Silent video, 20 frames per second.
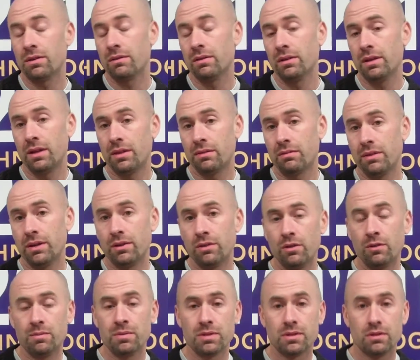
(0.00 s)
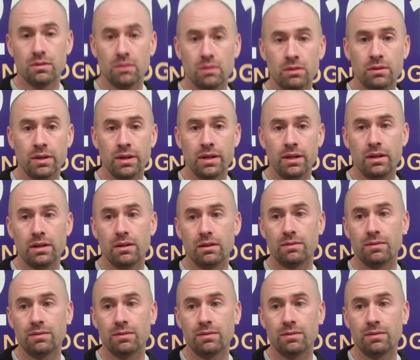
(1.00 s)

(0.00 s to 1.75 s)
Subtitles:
There are really 3 groups, Laurie.